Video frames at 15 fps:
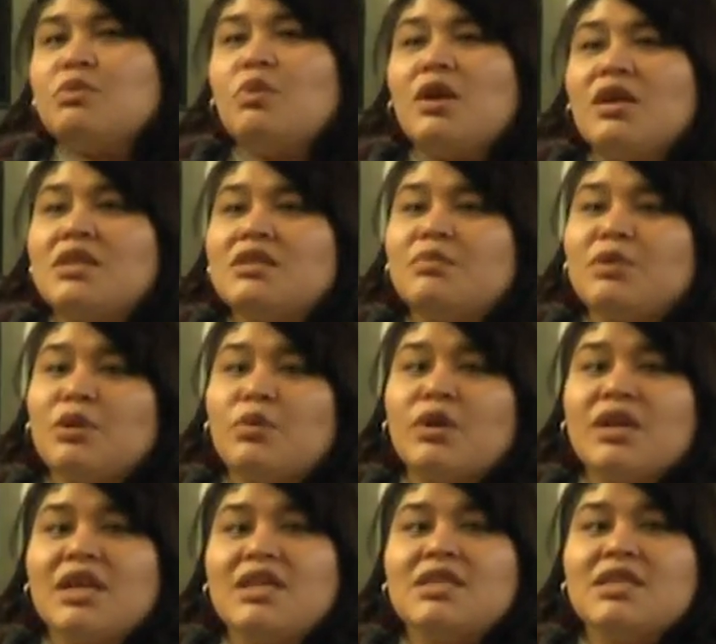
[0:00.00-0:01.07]
We wanted something
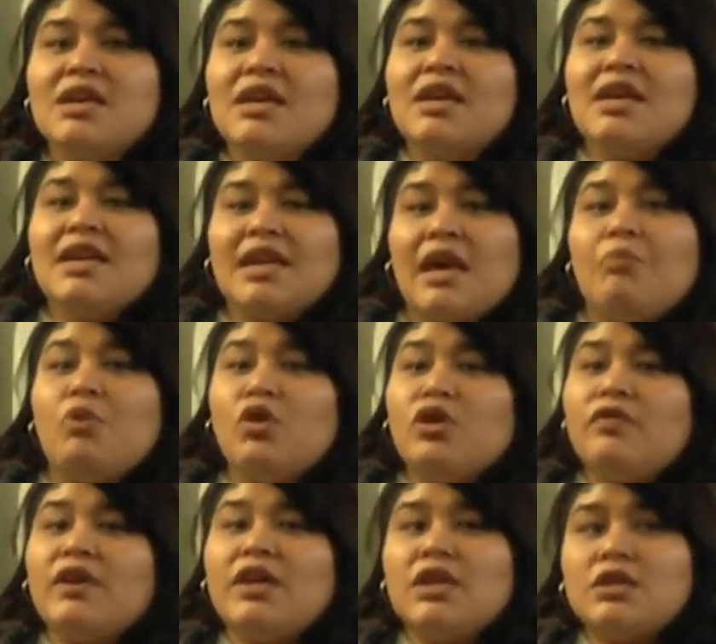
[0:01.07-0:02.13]
where kids get
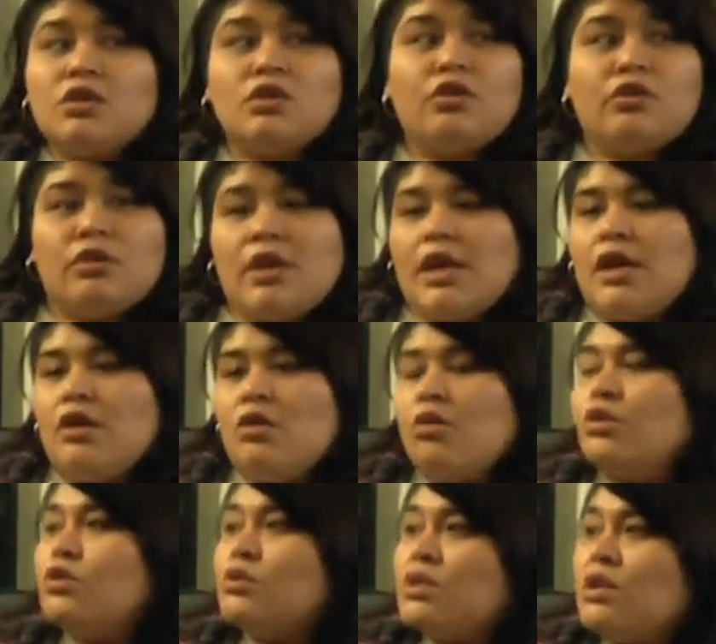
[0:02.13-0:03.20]
motivated to create
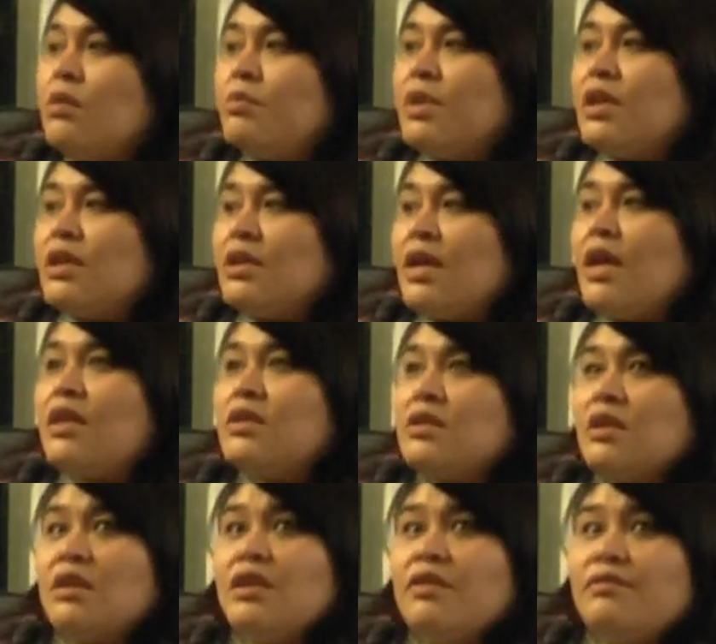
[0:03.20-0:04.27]
or do something
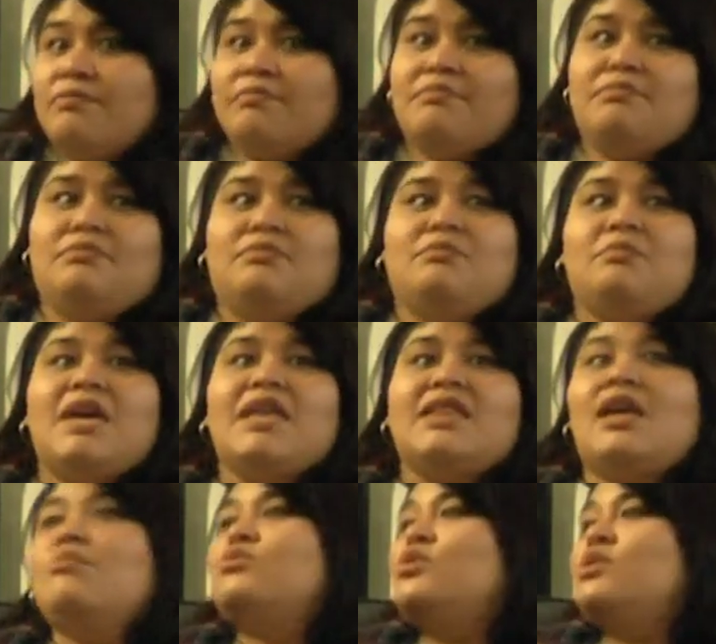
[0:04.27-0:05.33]
that's going to make
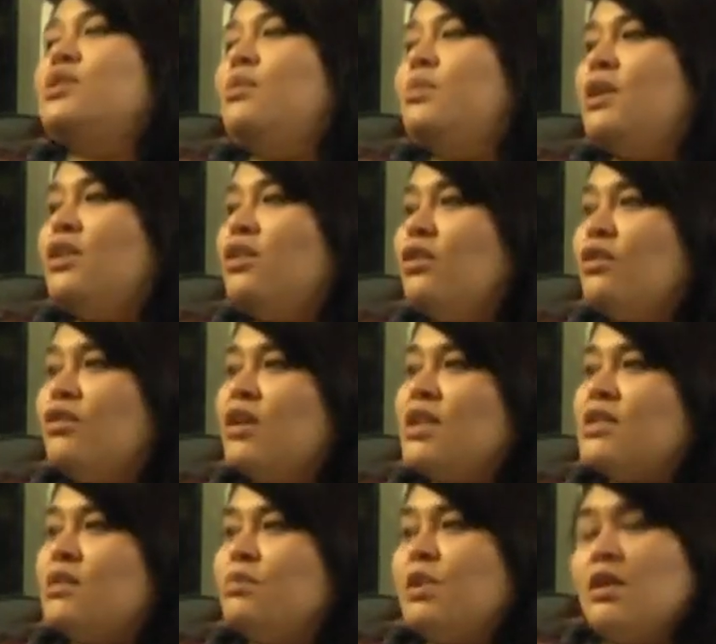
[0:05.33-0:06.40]
them do something or
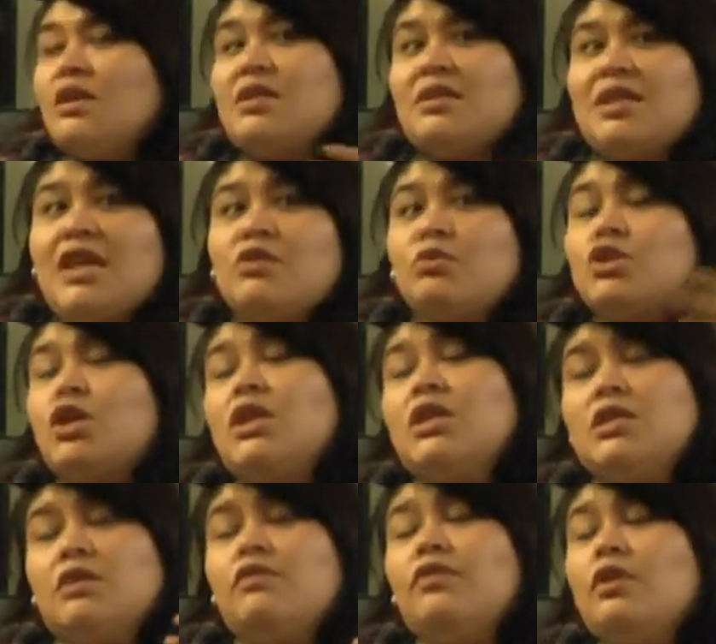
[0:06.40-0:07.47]
create something, because that's what
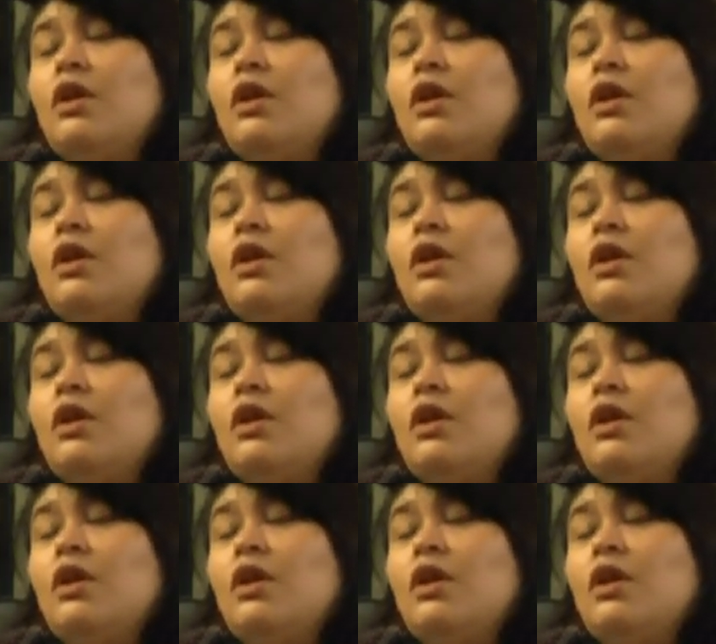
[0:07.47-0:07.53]
Johnny did for